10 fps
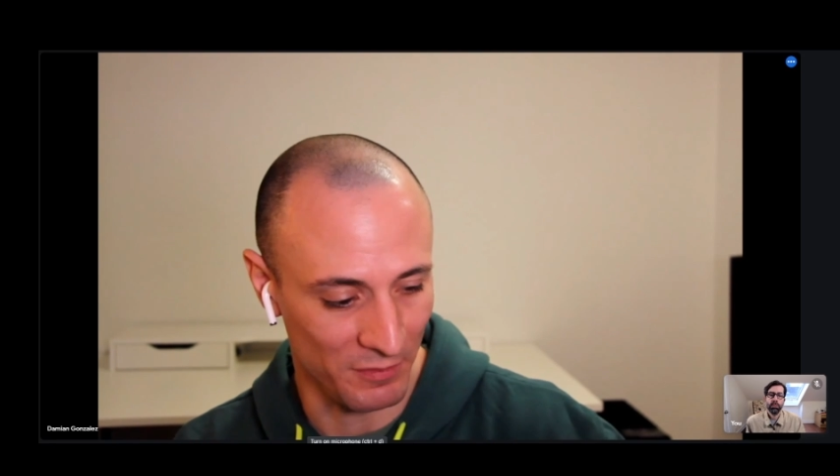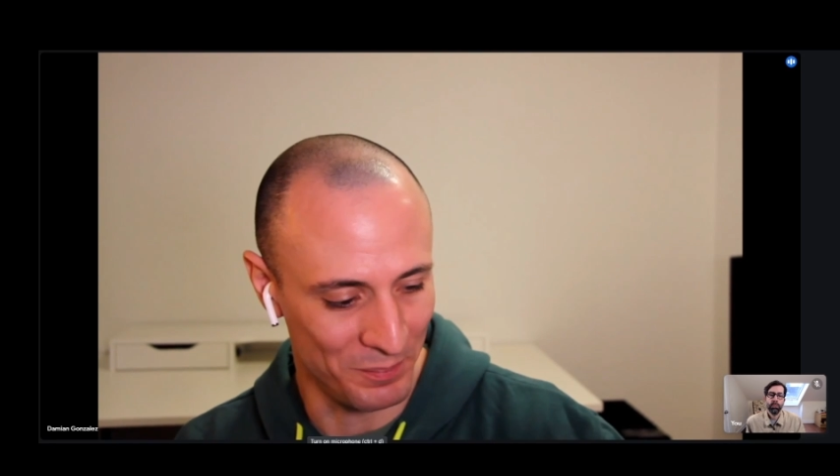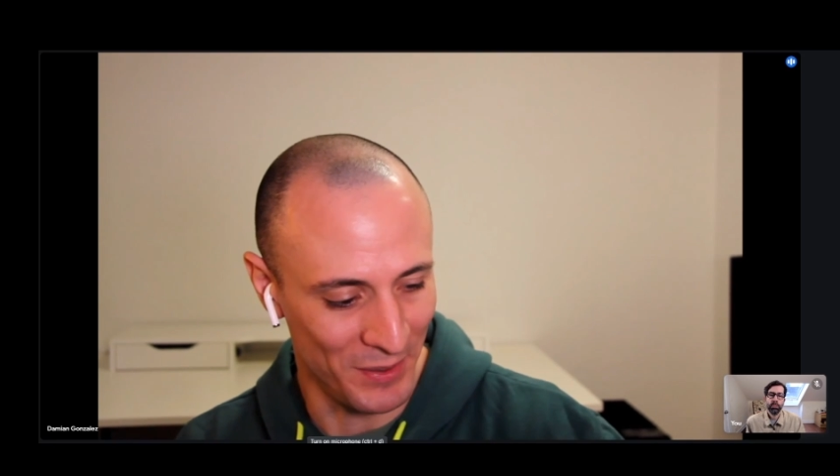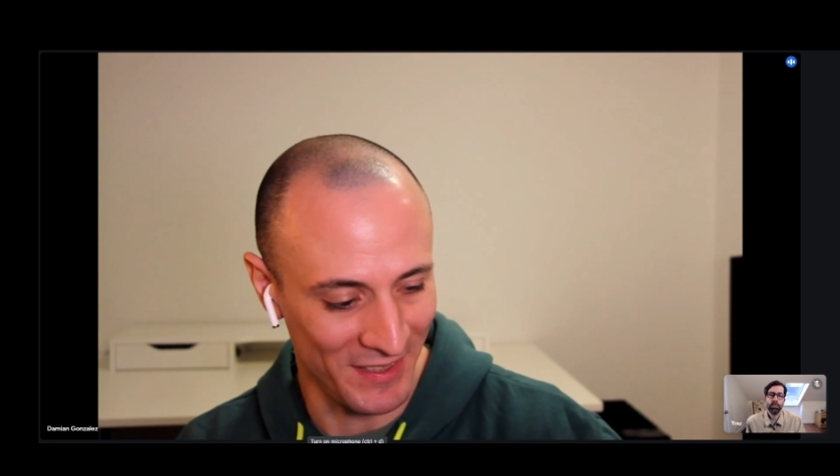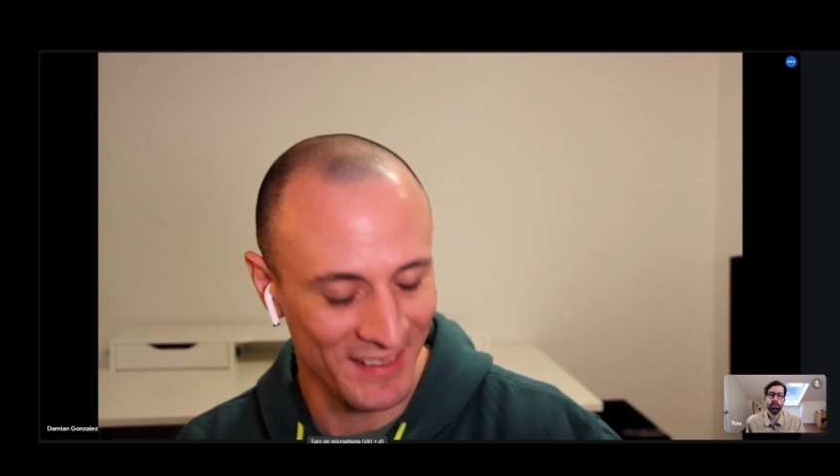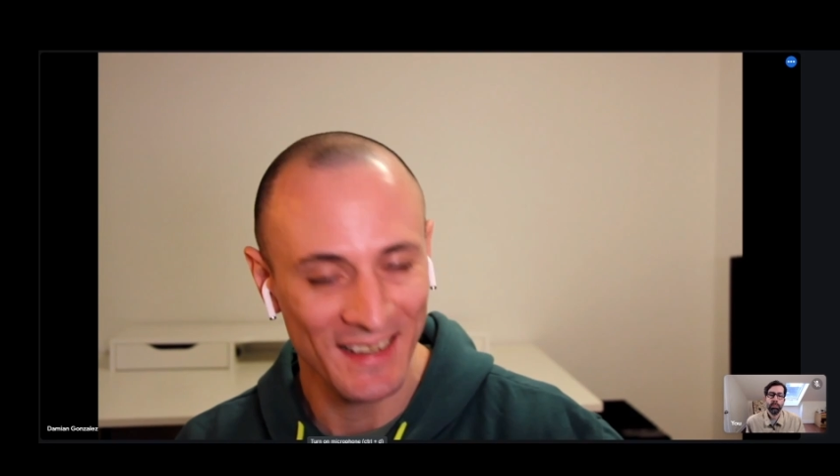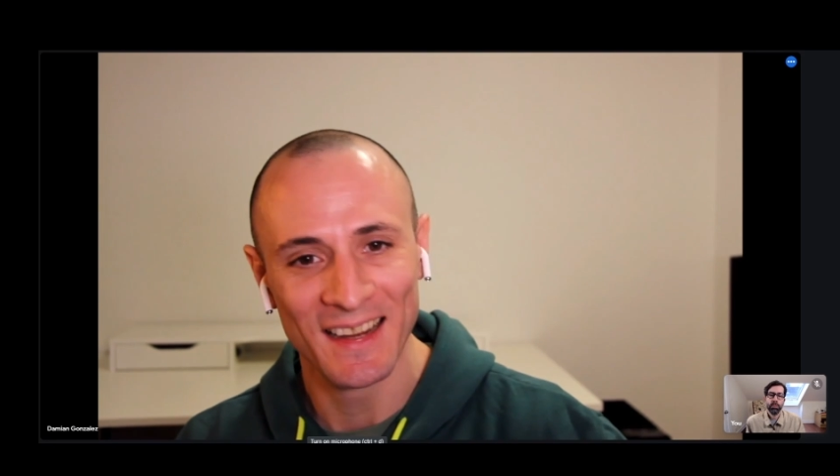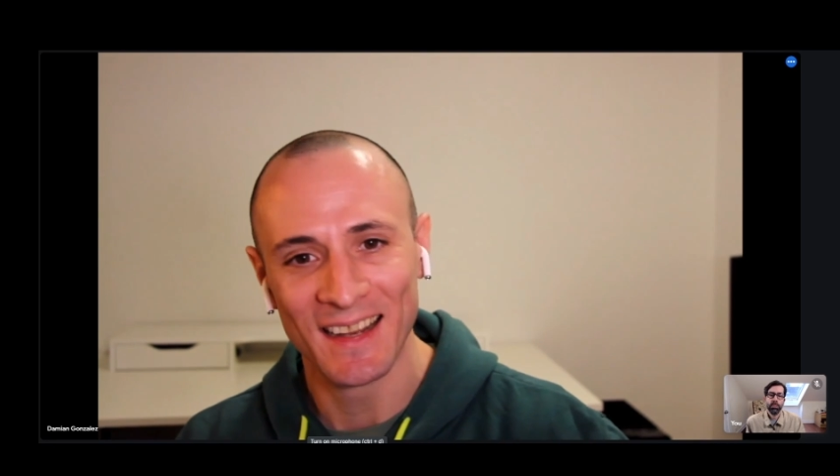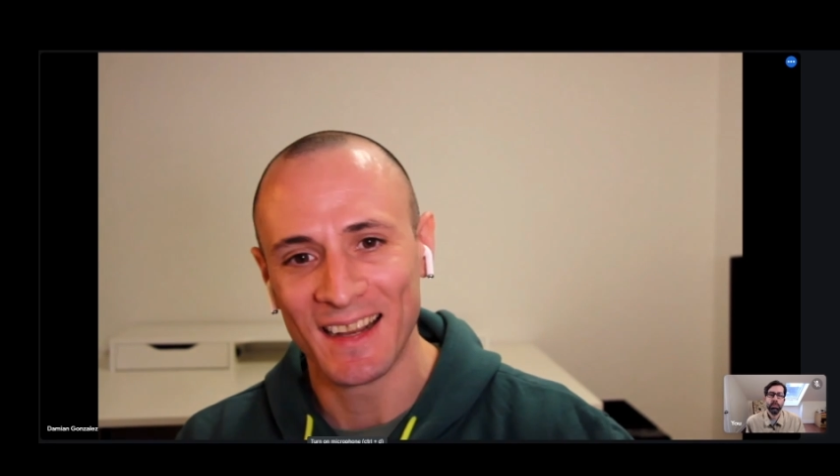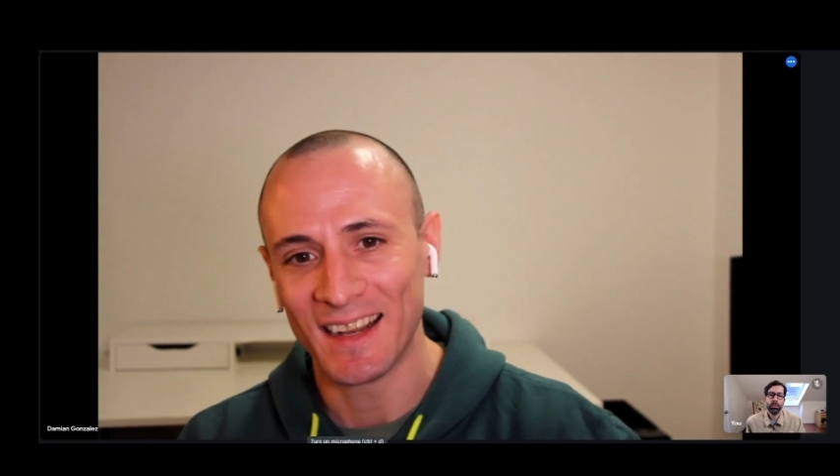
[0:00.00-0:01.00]
But
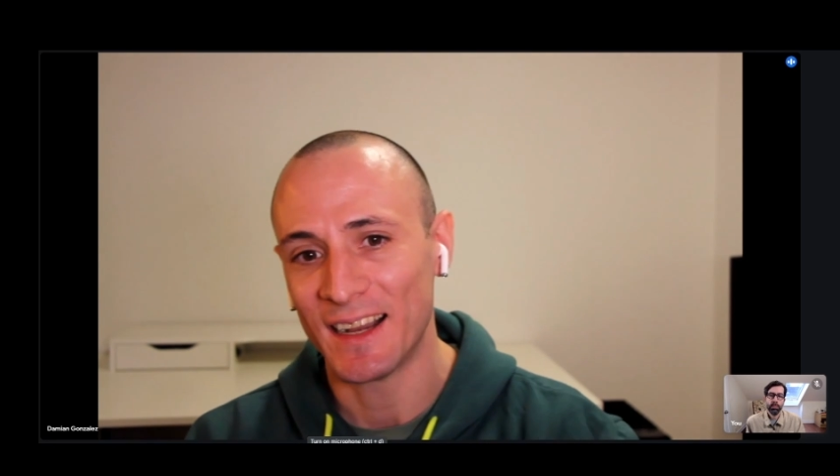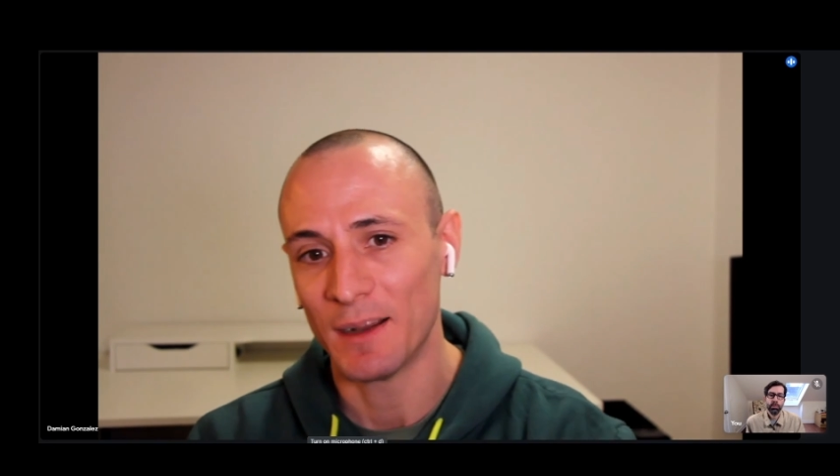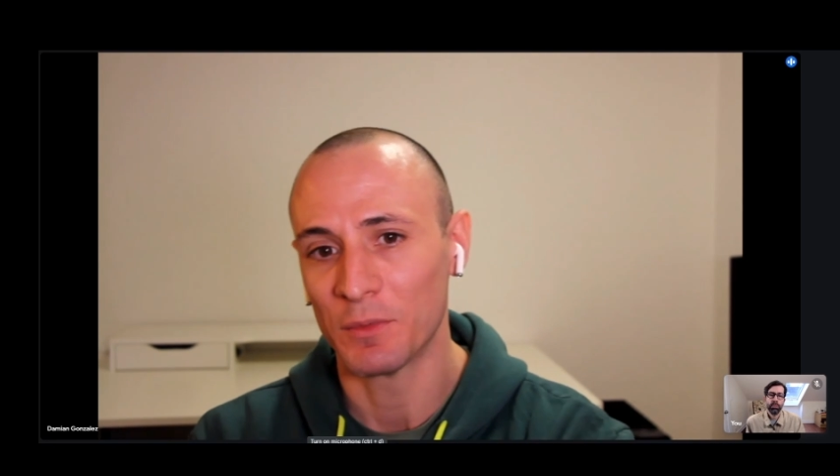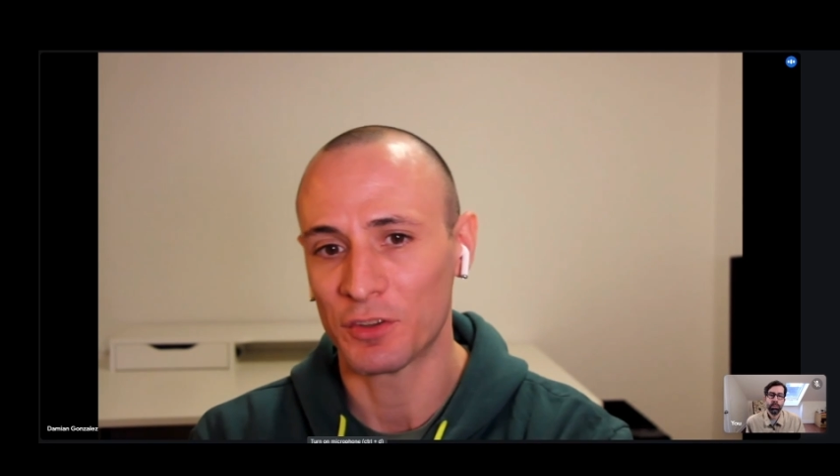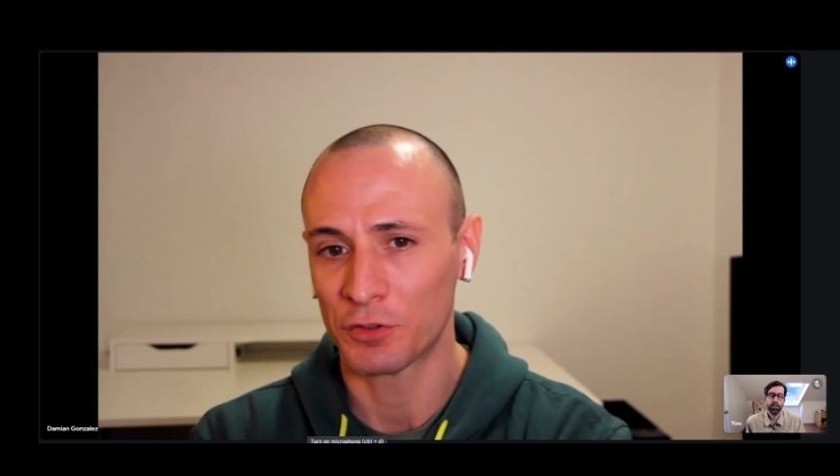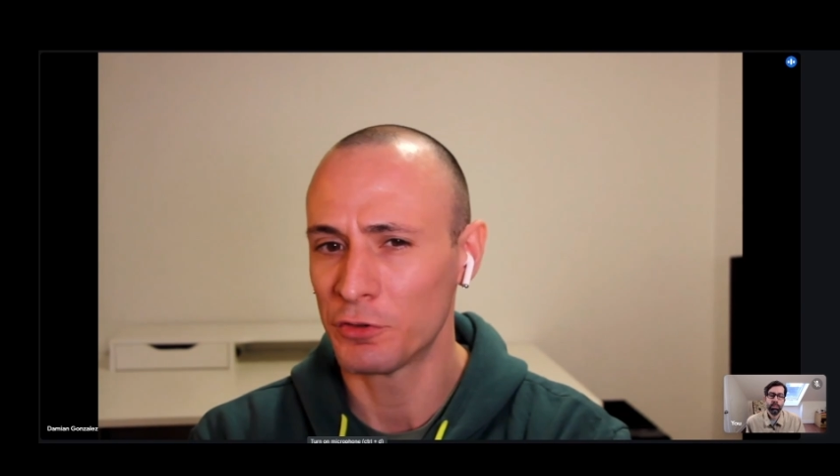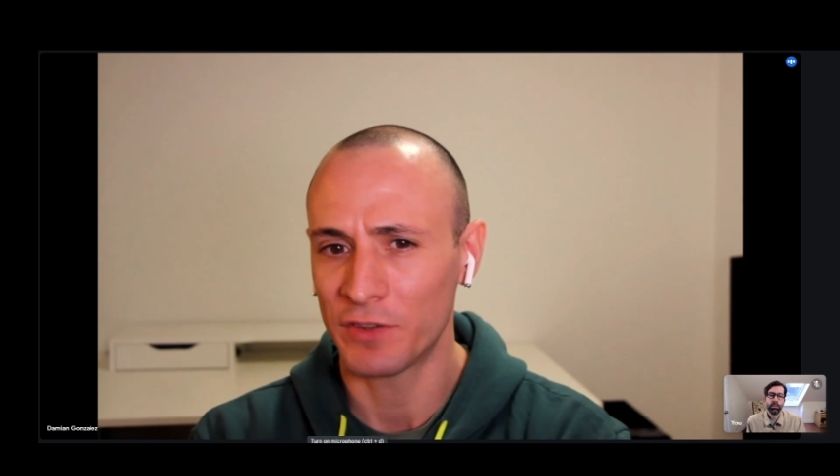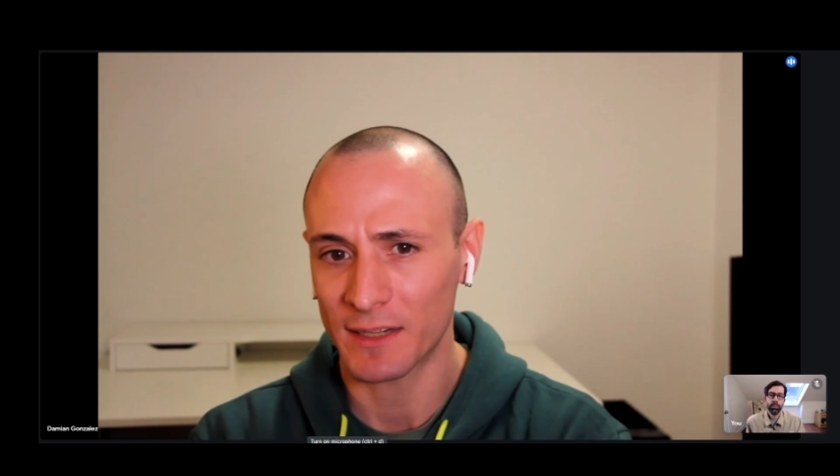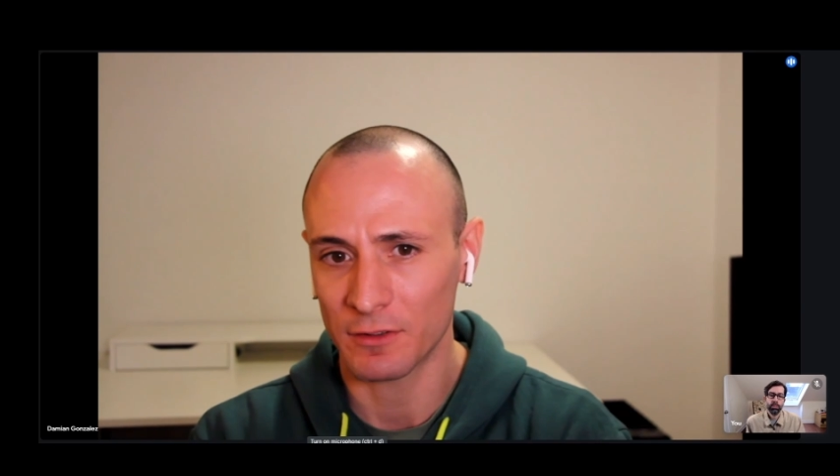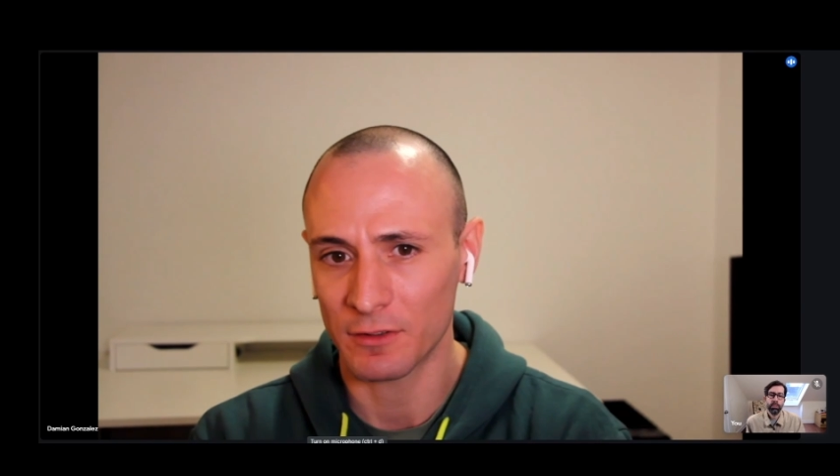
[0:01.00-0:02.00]
so
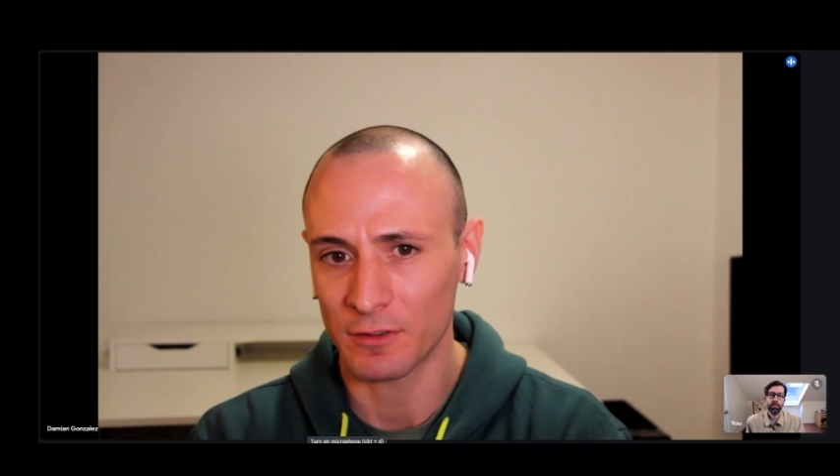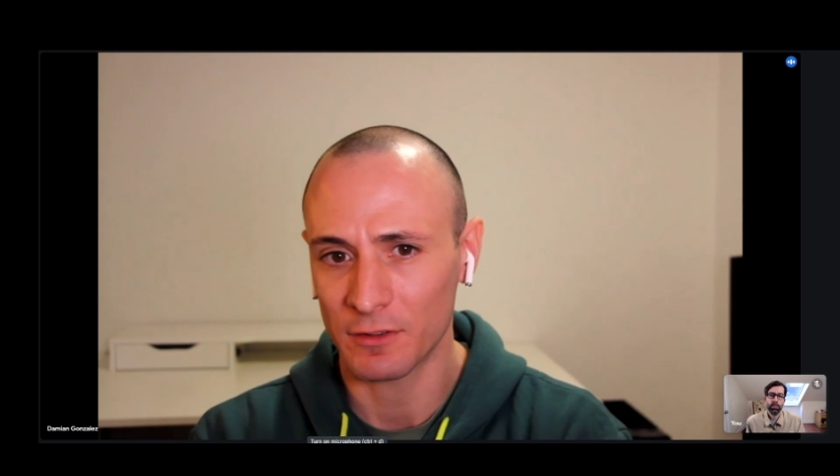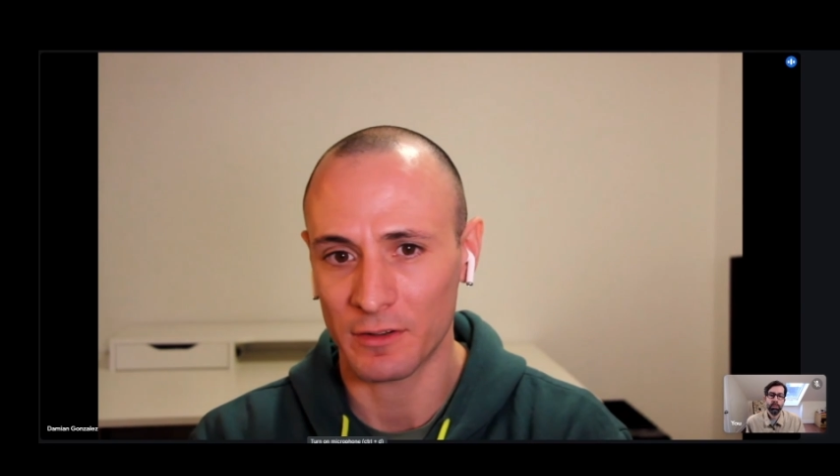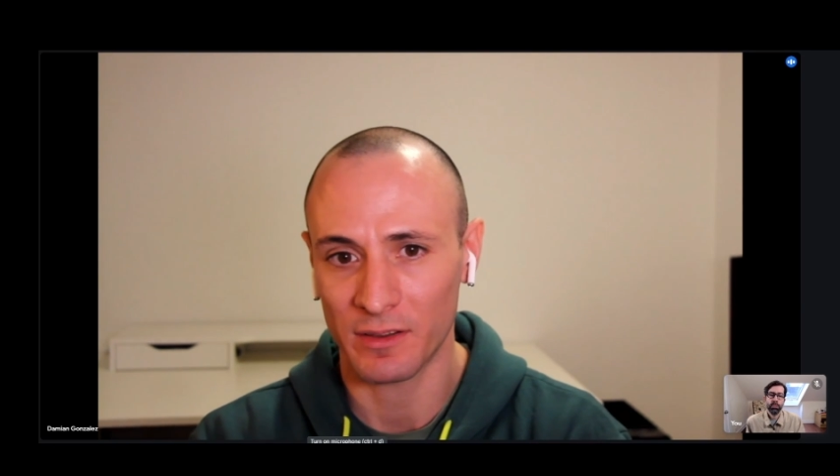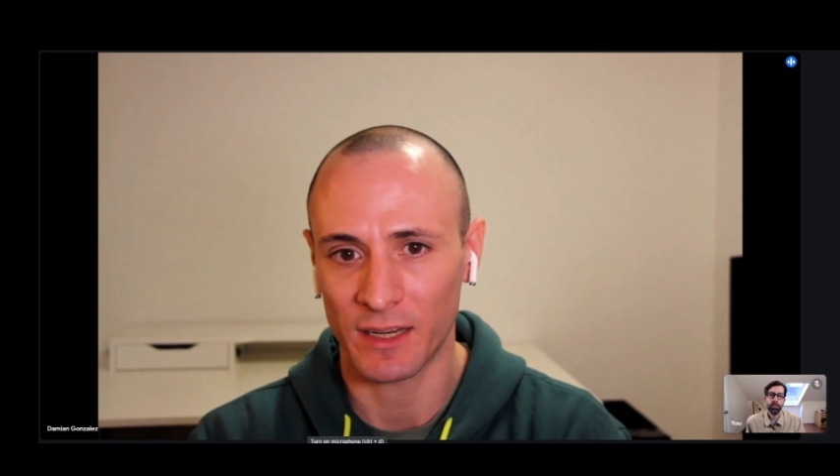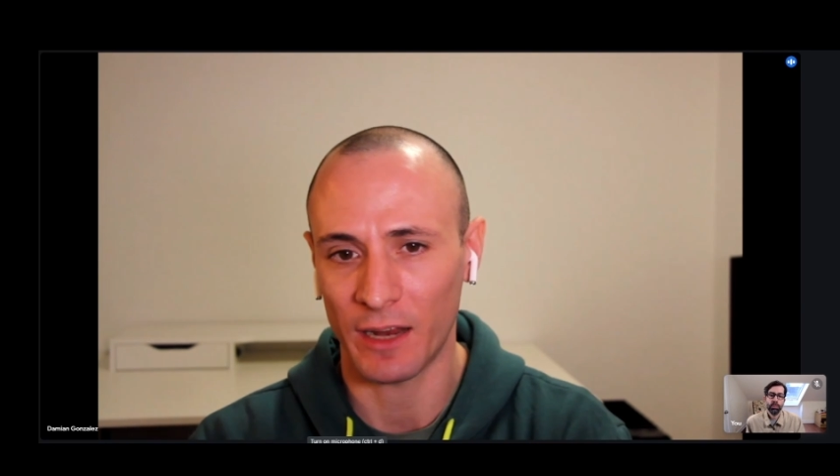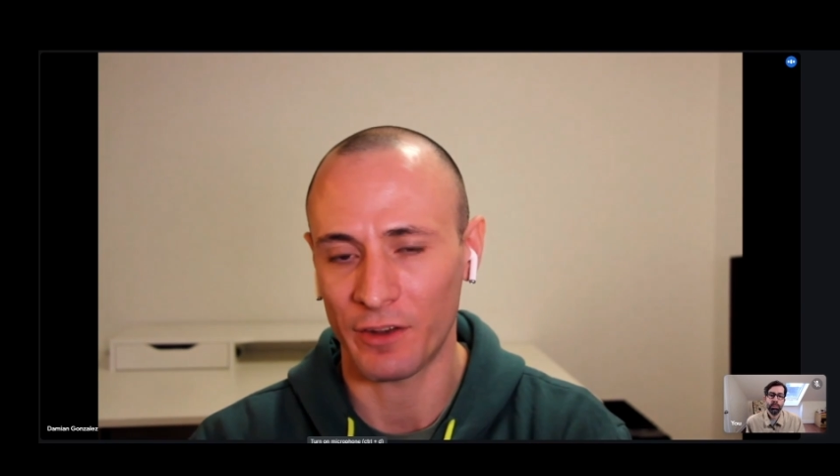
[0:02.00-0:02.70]
two-factor authentication.